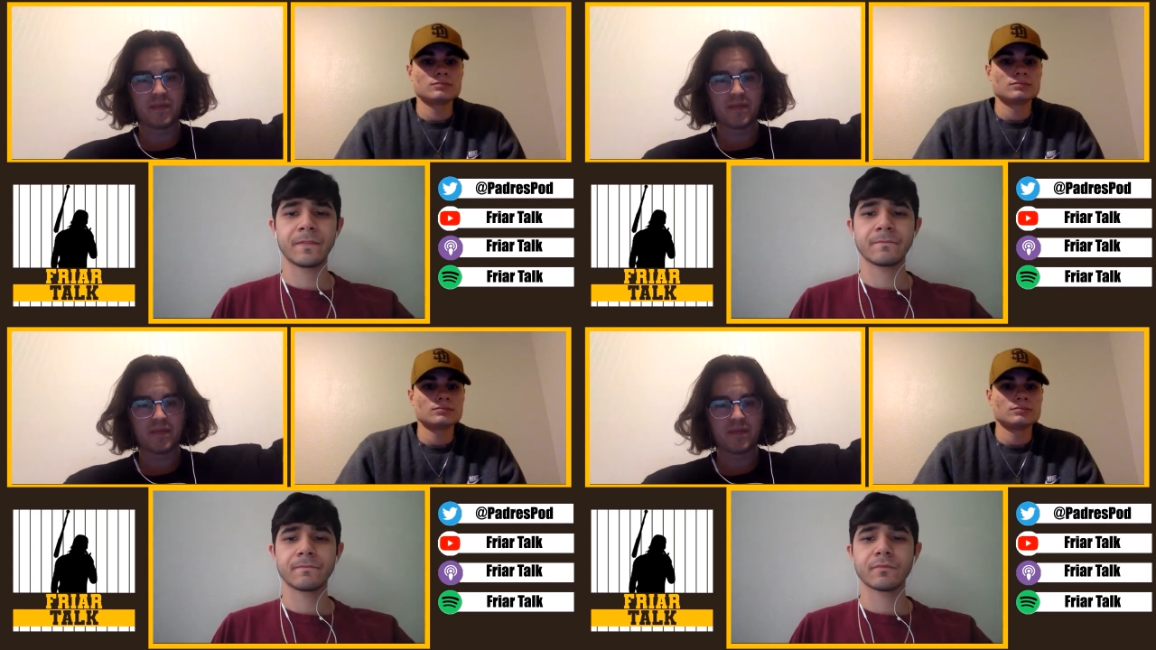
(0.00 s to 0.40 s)

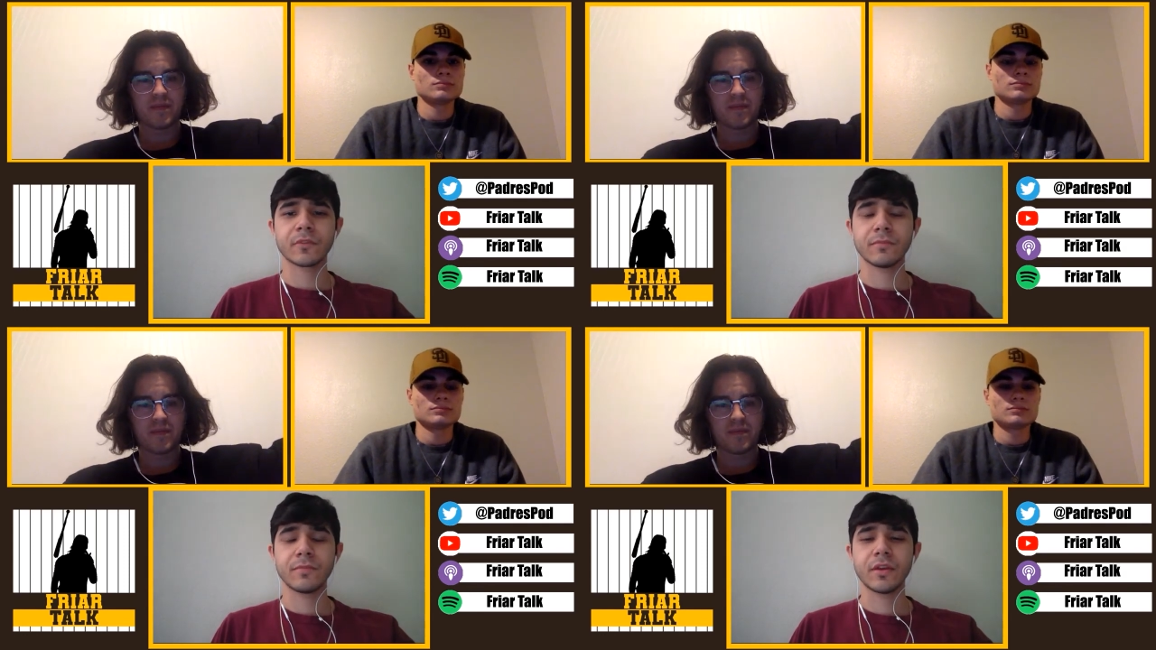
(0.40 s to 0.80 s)

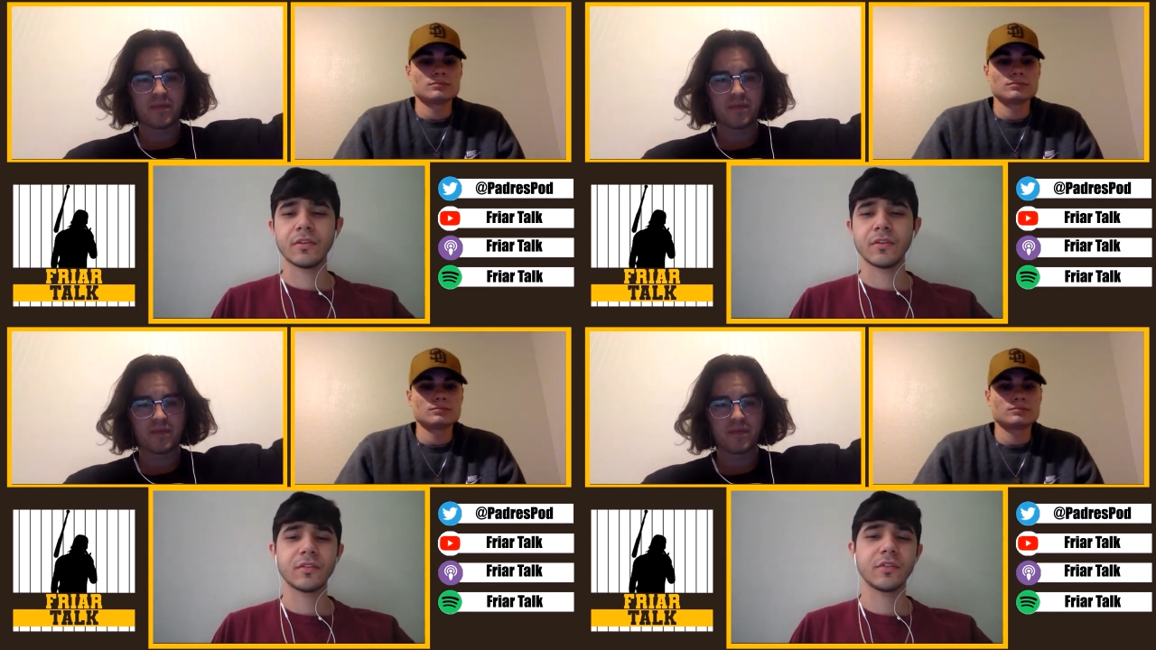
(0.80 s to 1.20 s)
Speaker 1: Ben,
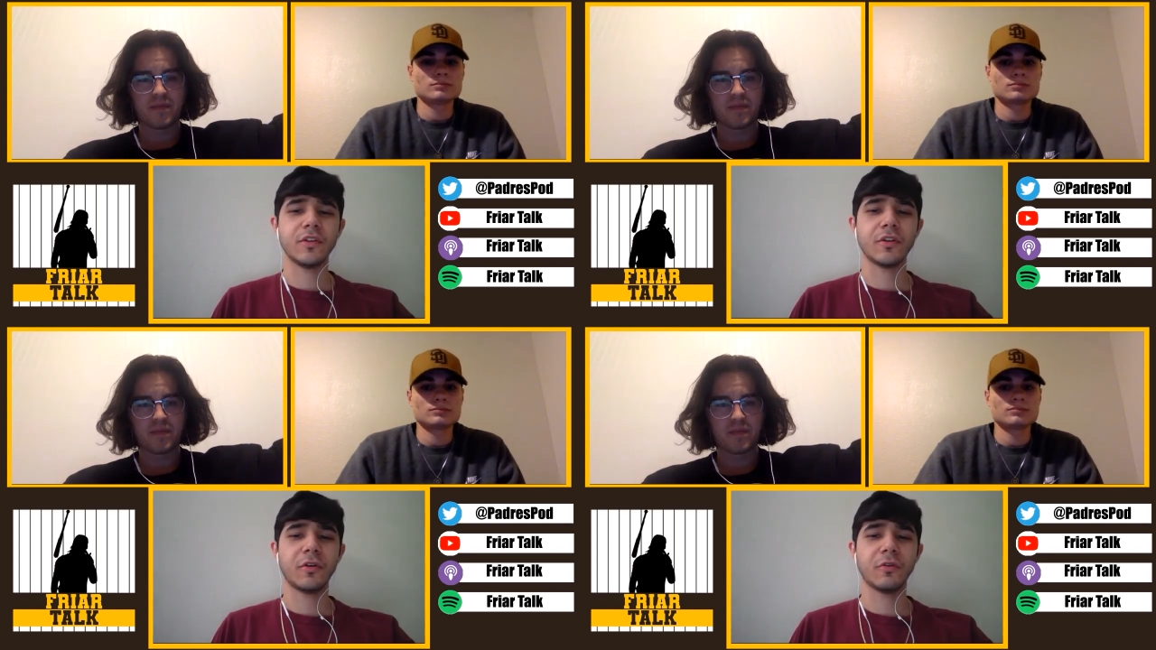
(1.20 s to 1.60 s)
you
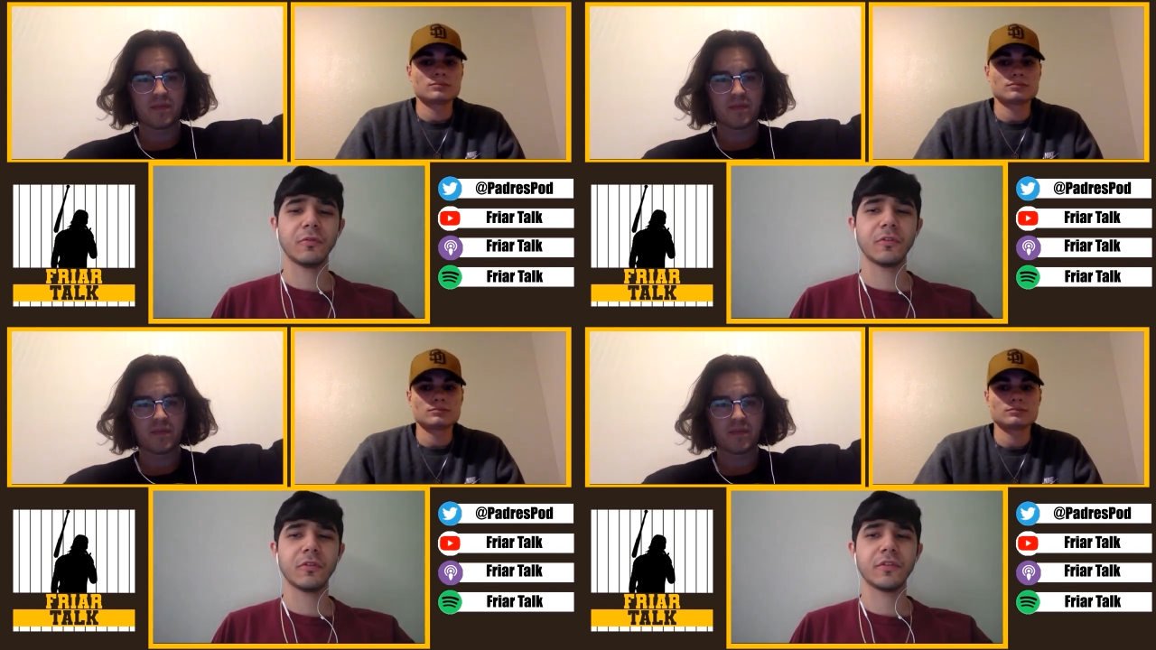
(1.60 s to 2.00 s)
don't
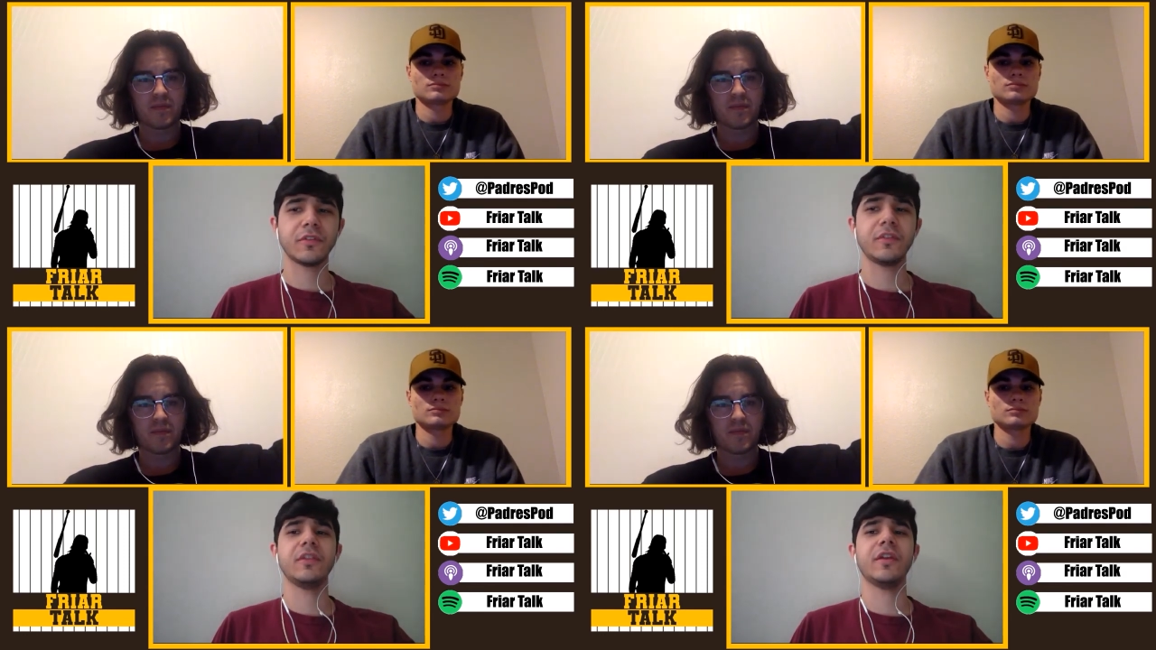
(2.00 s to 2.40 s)
see
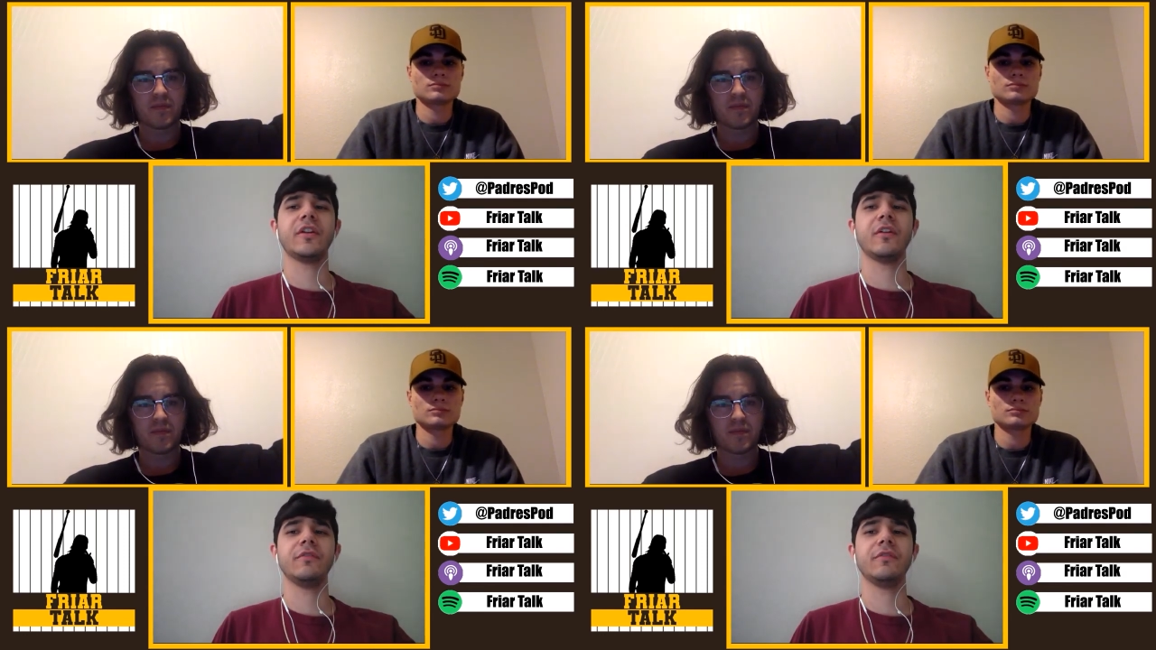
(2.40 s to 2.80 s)
that
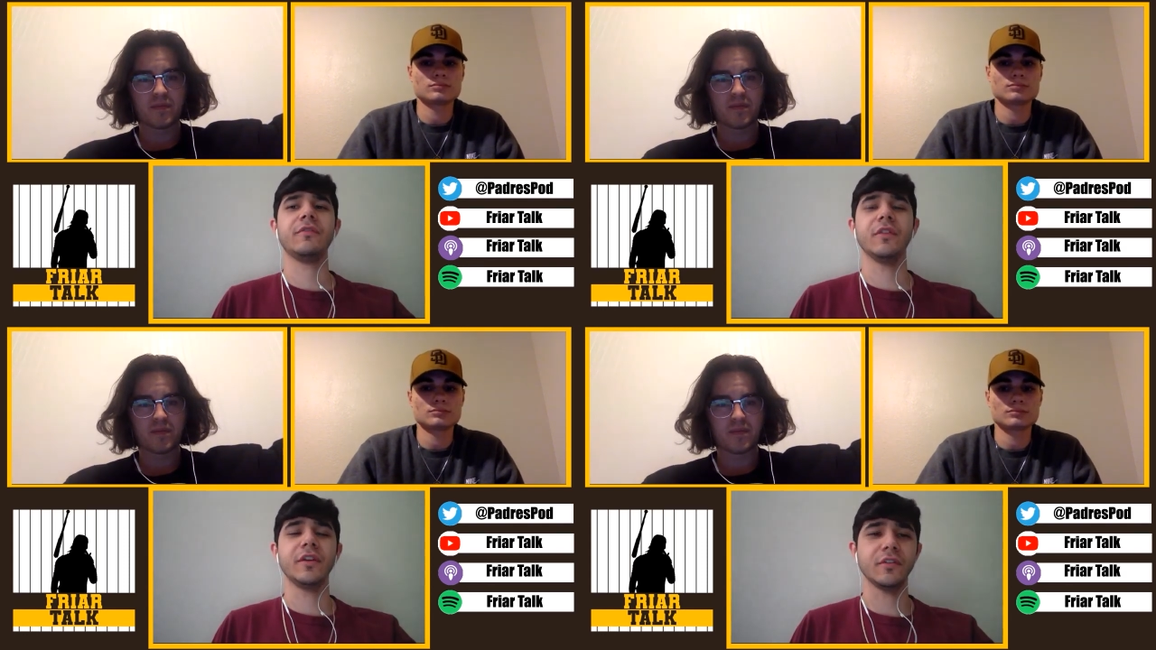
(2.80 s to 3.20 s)
often, like
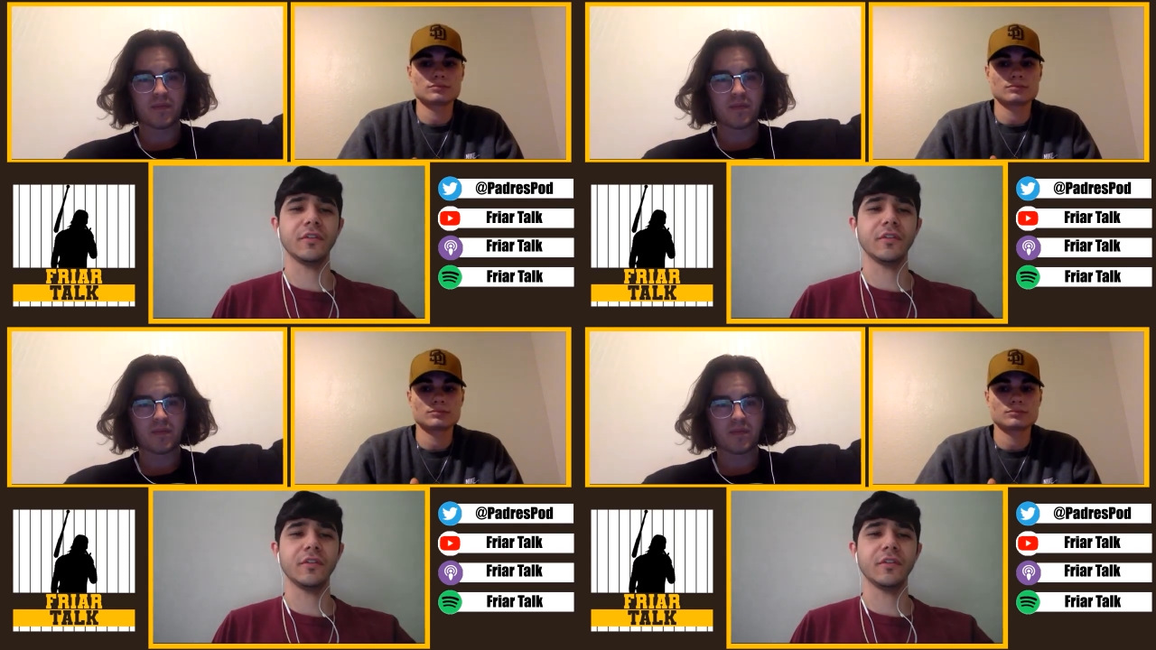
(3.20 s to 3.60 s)
a
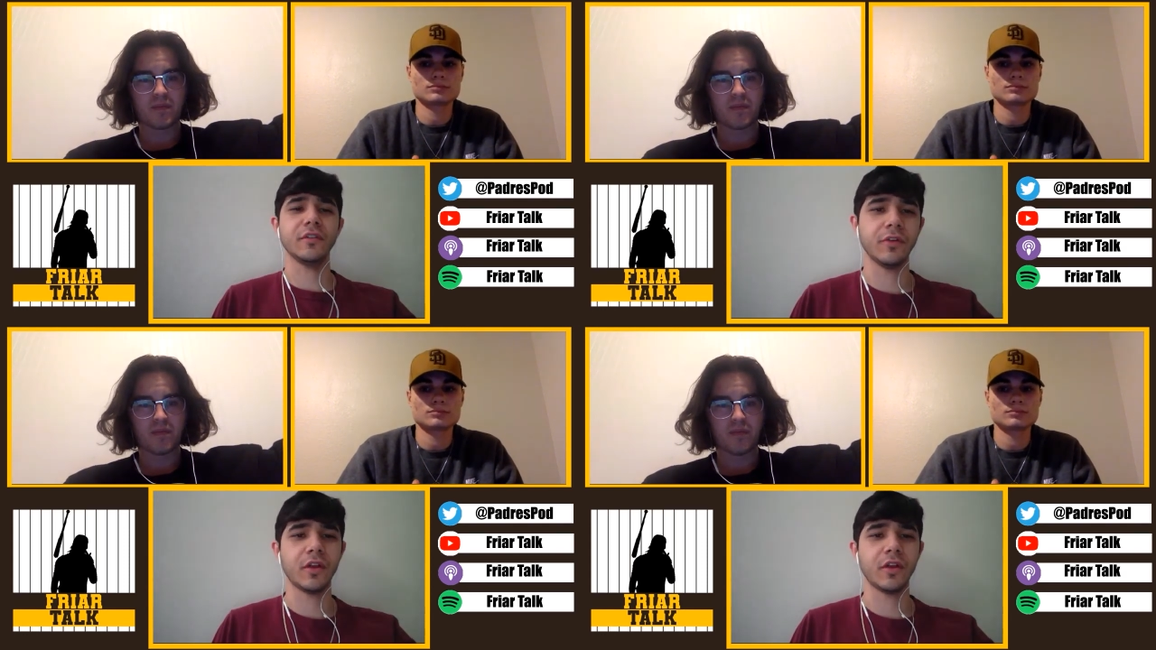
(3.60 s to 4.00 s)
true
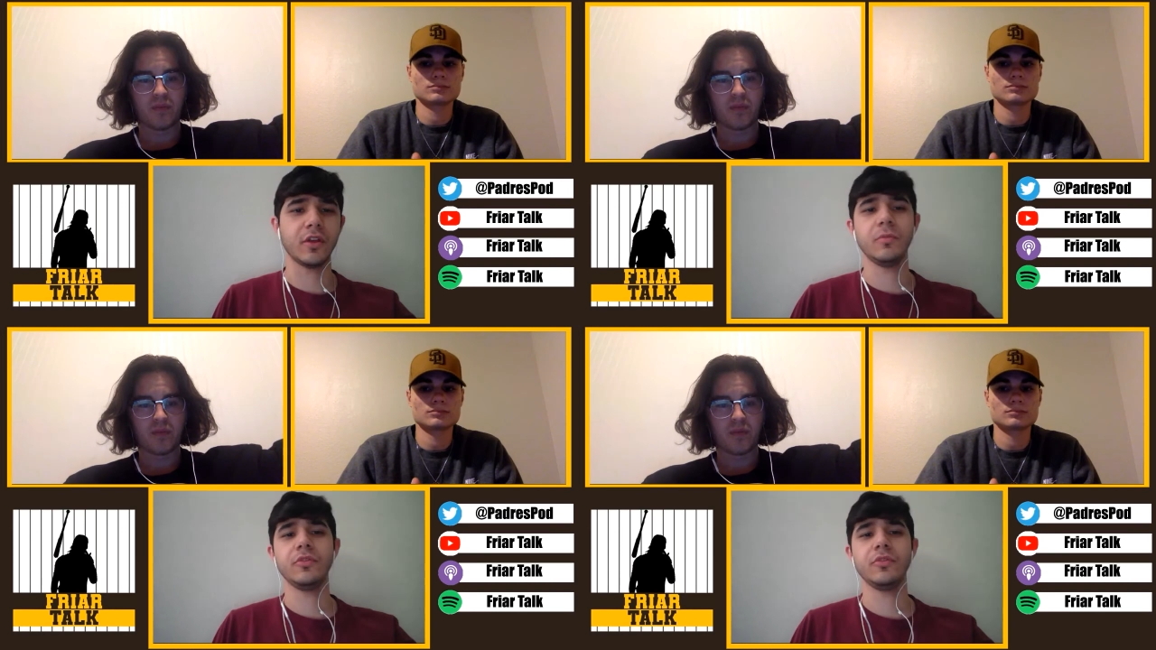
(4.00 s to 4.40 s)

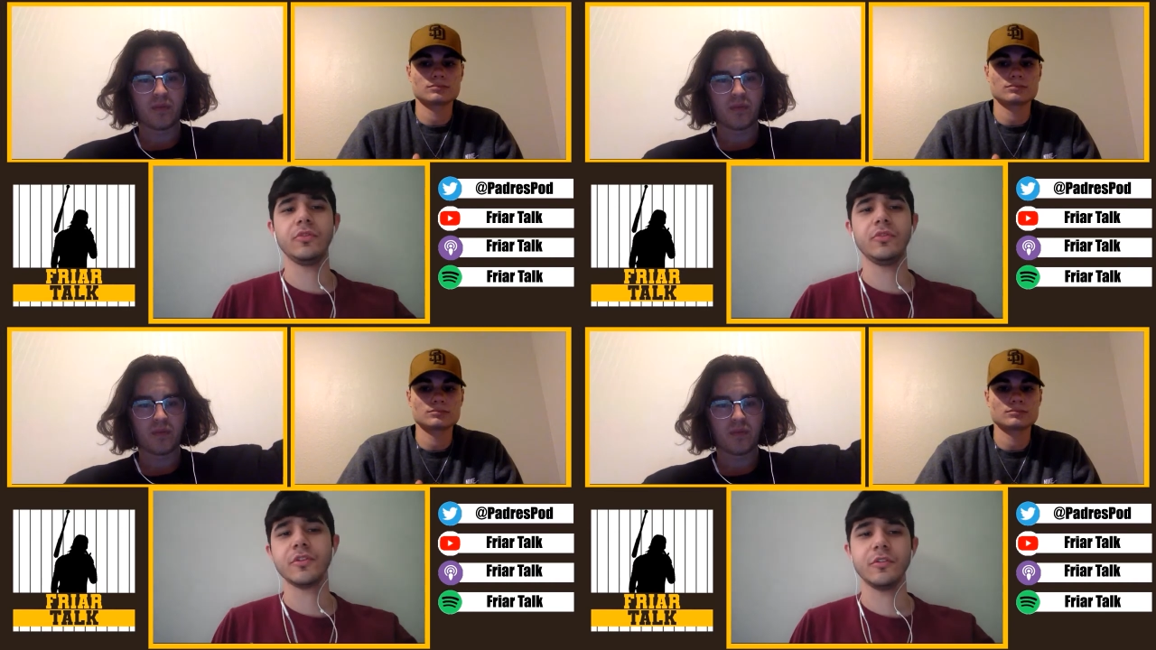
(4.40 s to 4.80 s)
valuable
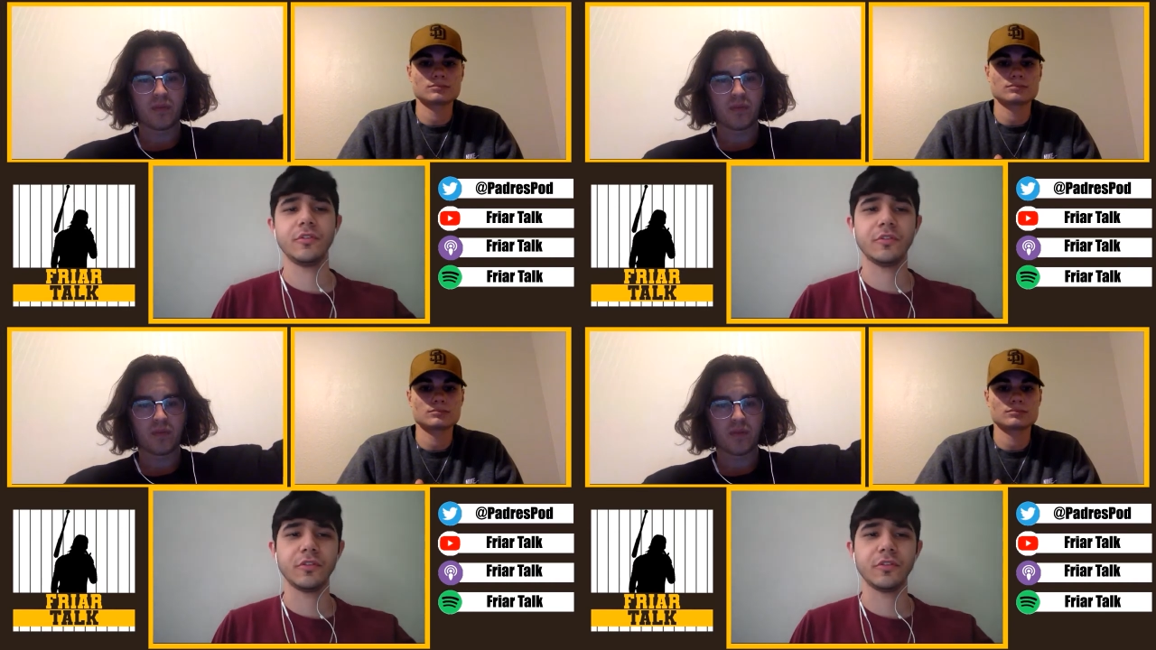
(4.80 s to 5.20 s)
switch
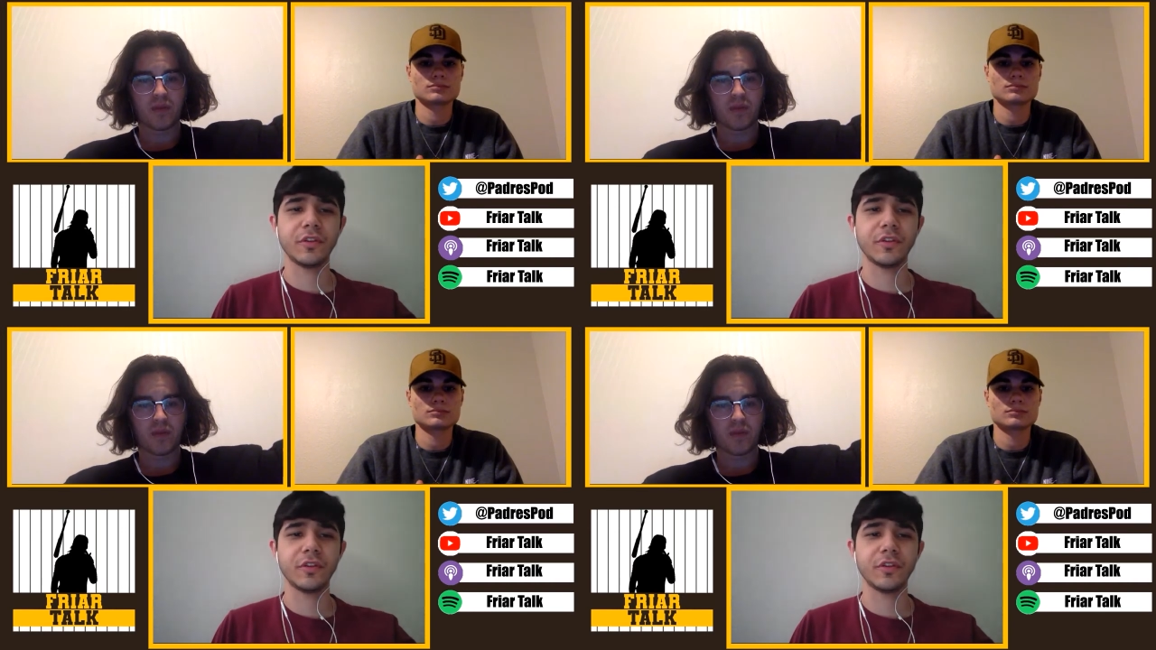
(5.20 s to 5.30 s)
hitter.